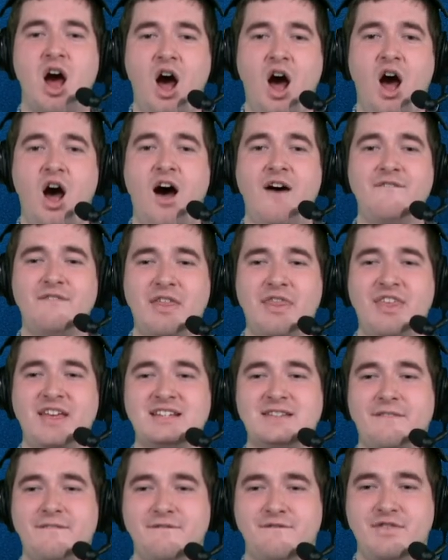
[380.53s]
of
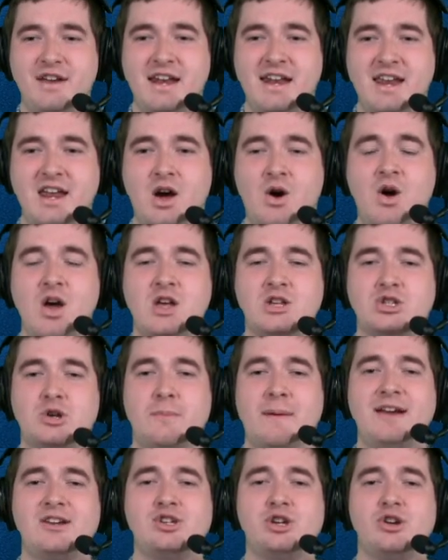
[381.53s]
this video, so
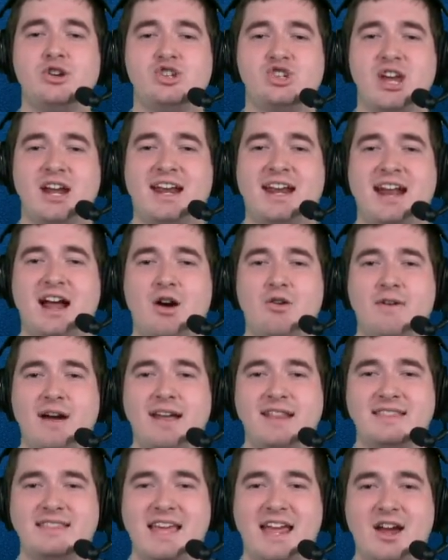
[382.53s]
make sure you check it out
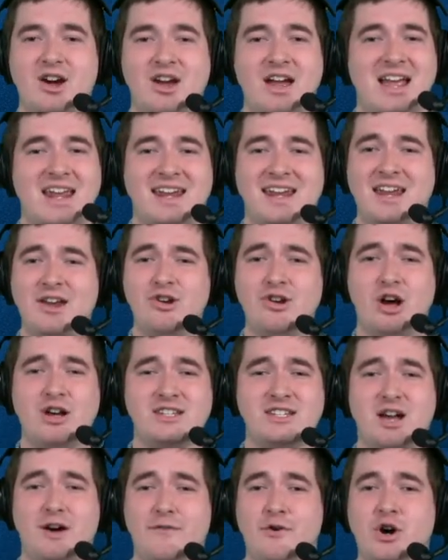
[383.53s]
right there. Get
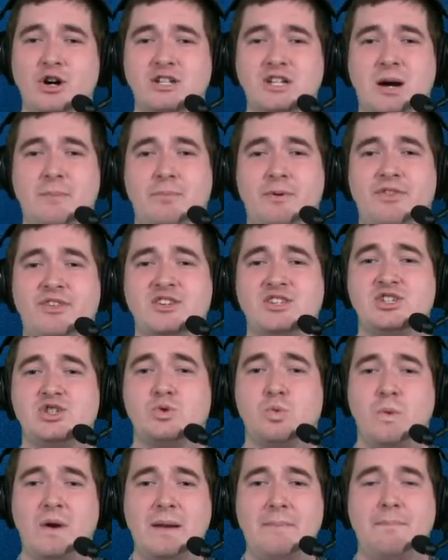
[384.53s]
yourself hooked up with this
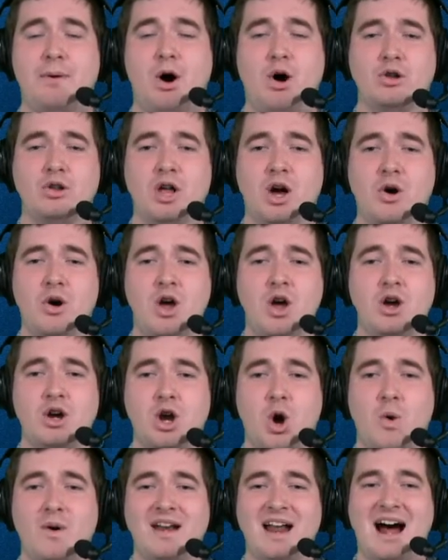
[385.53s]
sweet polo
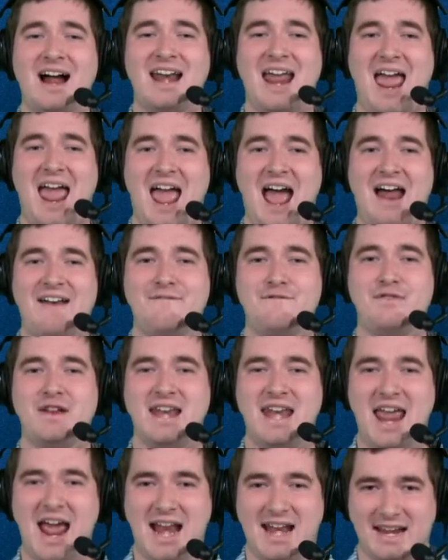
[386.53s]
going on at
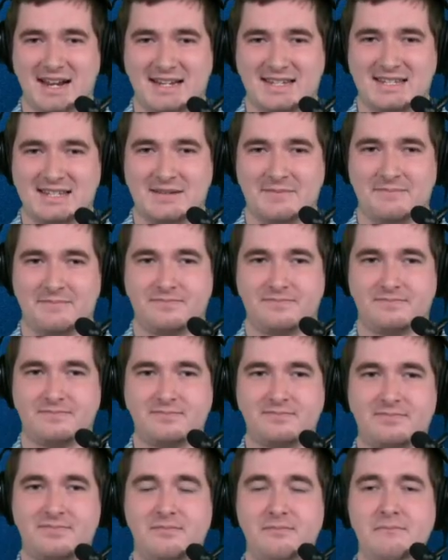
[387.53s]
Fanatics.
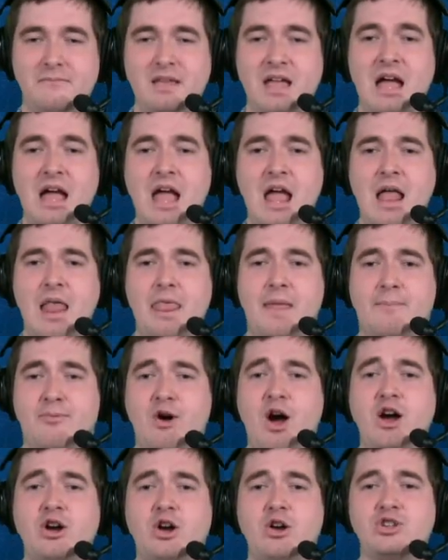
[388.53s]
The
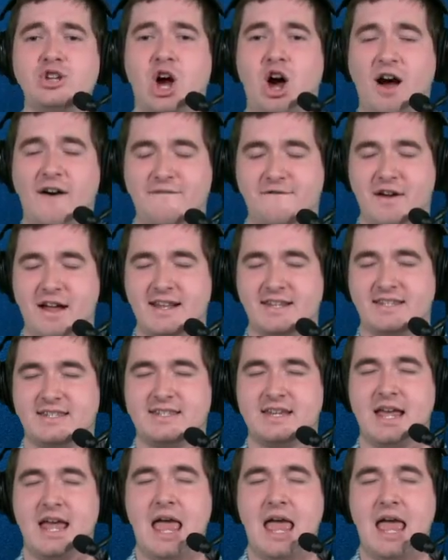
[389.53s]
Broncos offense,